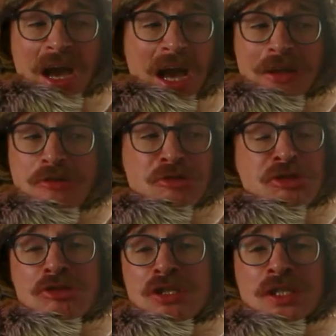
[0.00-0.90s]
and
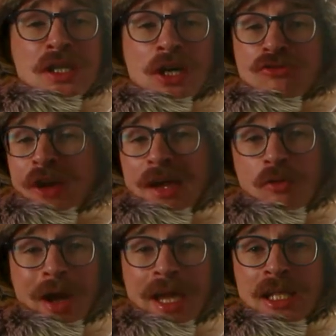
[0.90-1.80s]
also just a great
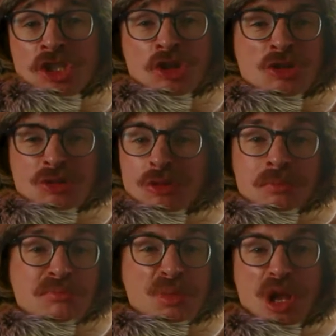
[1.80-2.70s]
way to
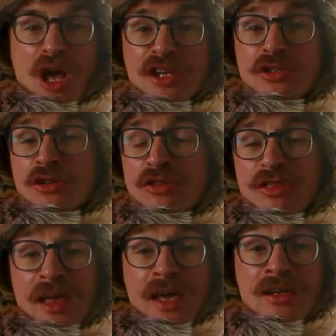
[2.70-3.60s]
learn new
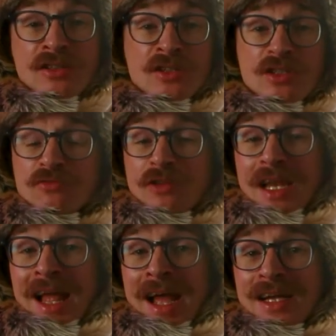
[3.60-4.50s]
things,
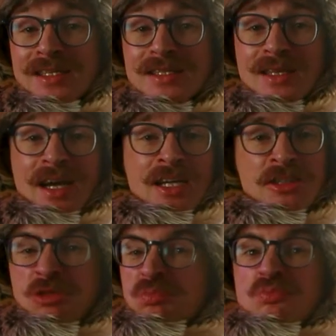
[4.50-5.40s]
relax,
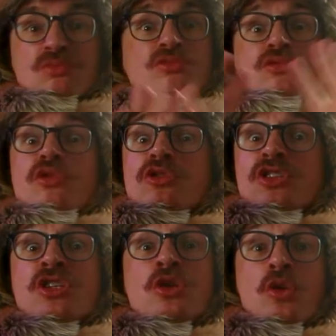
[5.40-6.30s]
and
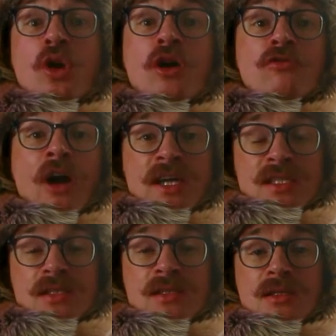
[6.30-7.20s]
broaden your
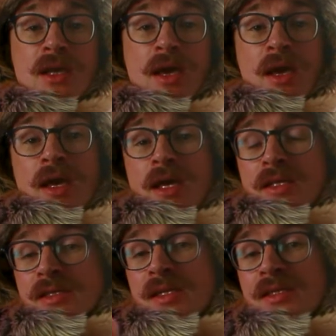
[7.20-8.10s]
horizons.
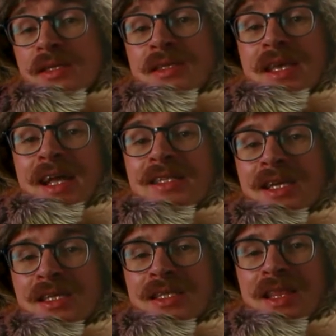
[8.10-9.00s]
Since it's
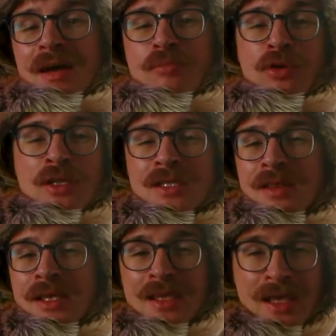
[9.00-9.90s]
getting to that point in
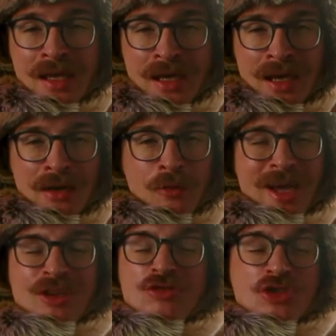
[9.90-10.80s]
the year where
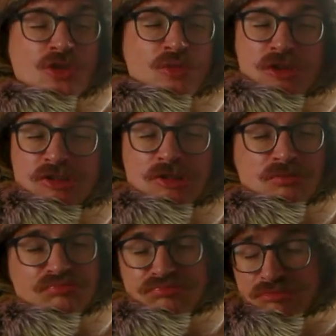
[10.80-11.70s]
you just want to
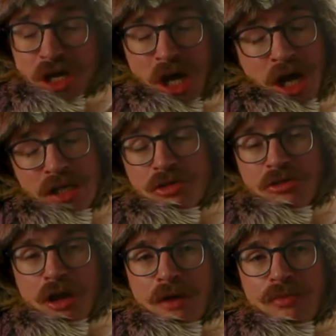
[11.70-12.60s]

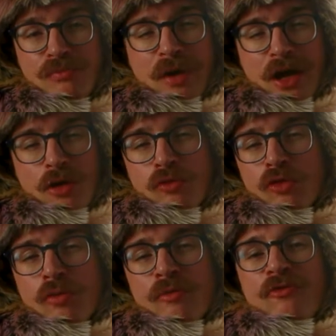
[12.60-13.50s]
cuddle up by a
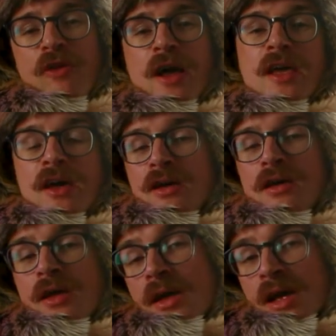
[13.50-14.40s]
warm fire
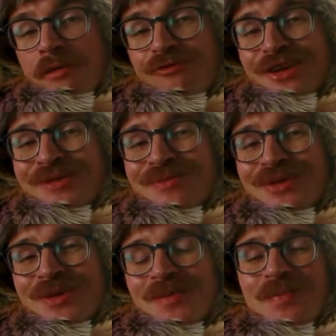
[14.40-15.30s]
and read a
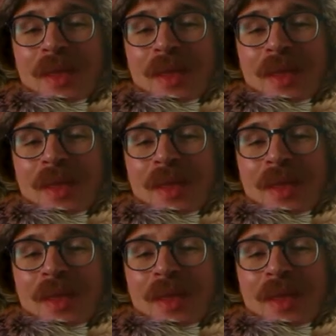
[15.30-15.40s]
book,